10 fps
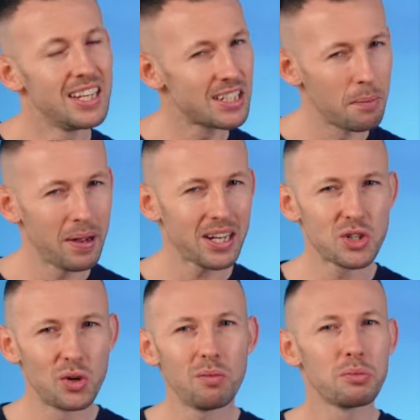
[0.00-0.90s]
so make
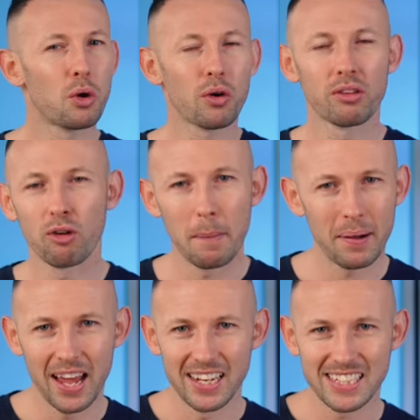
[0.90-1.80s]
sure you're in the right
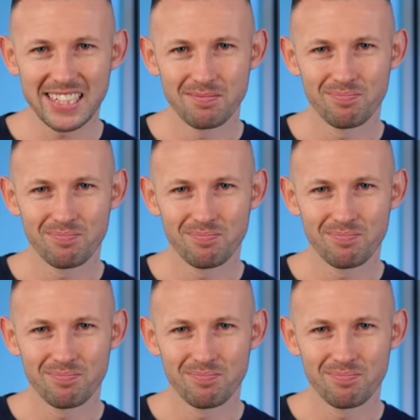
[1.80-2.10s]
place.